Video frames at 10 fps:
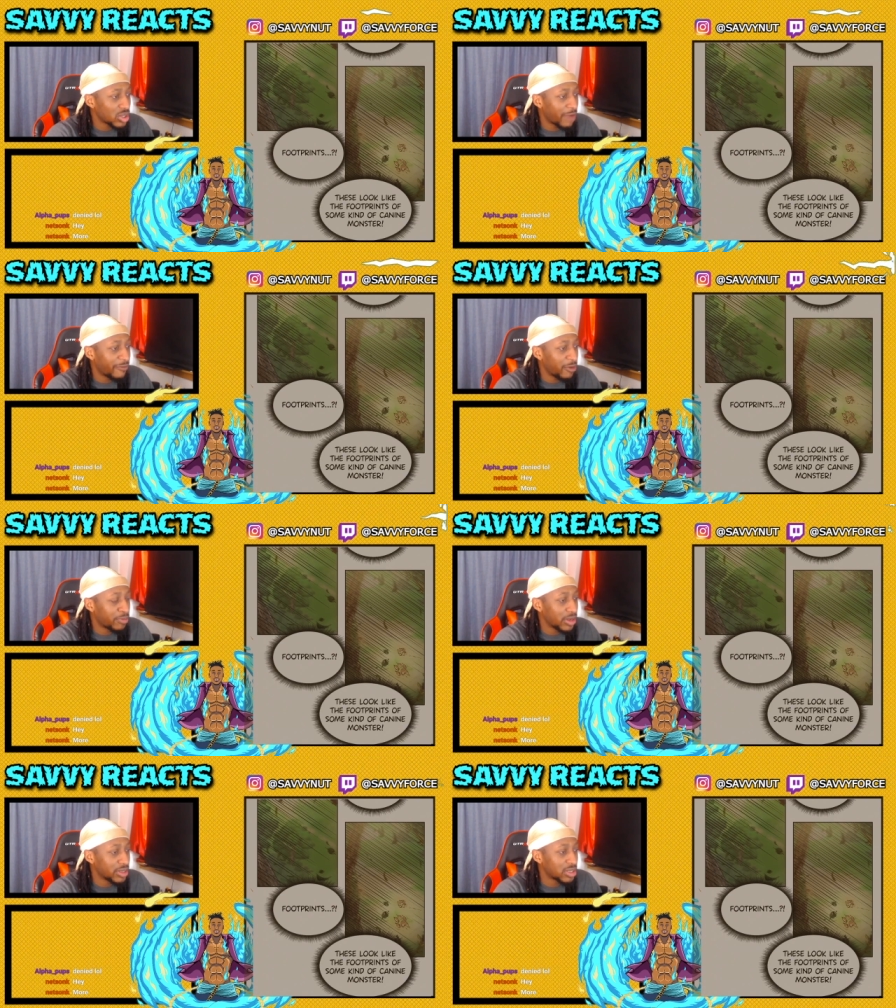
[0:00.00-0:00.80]
like
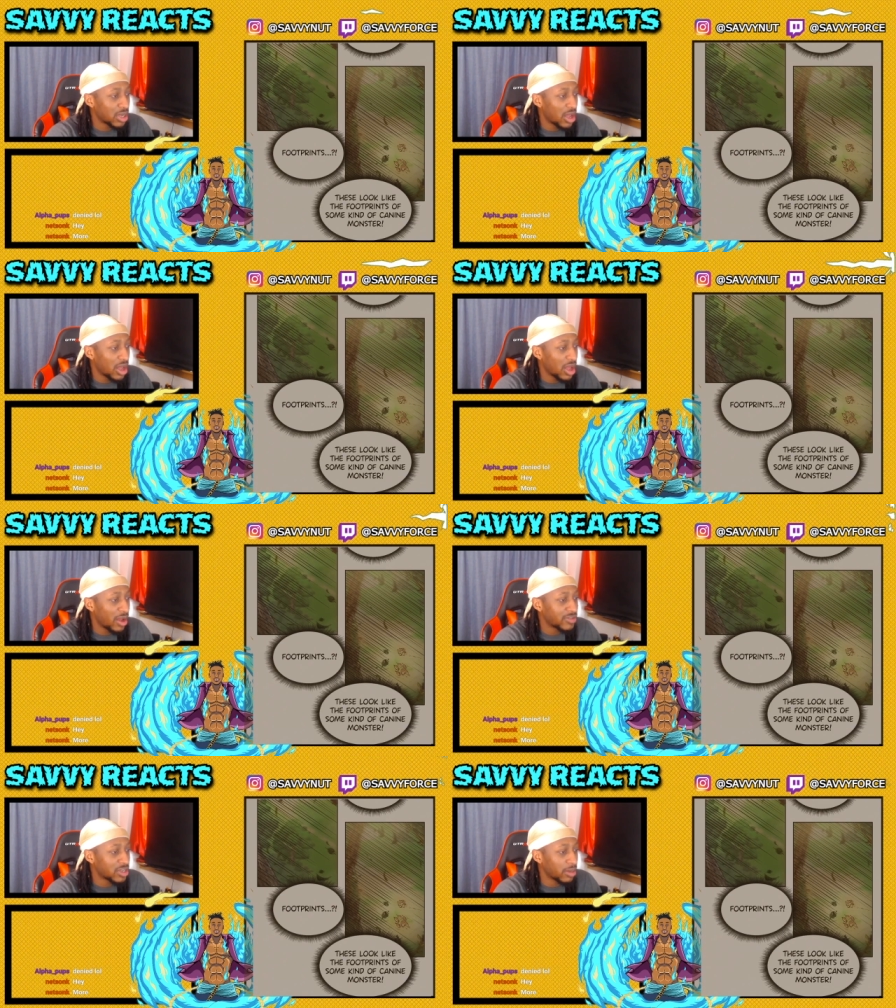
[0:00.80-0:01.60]
footprints
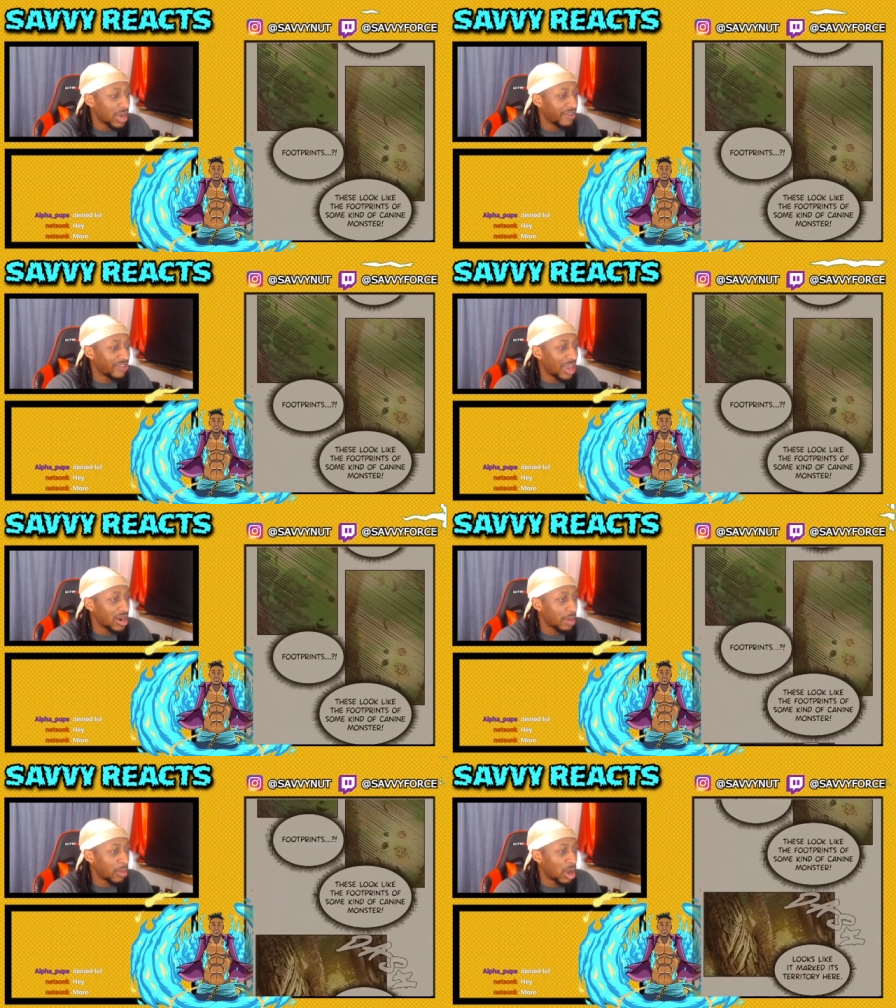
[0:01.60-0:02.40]
of some kind of
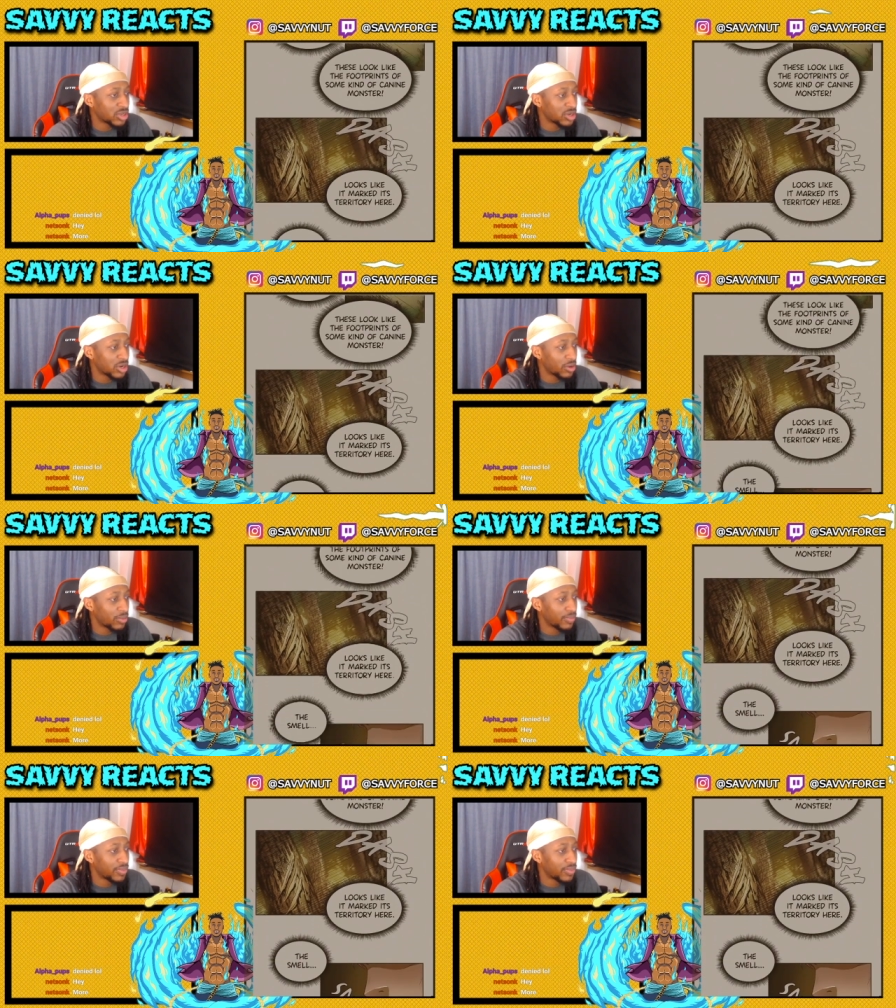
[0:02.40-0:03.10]
canine monster.